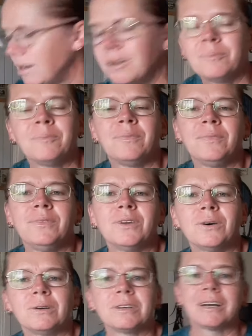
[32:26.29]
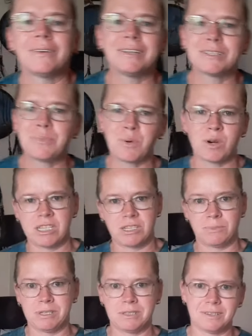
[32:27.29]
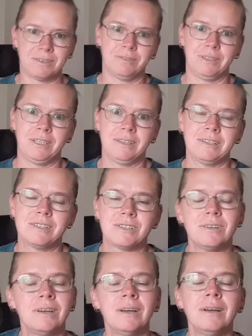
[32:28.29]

I'm not going to pressure myself into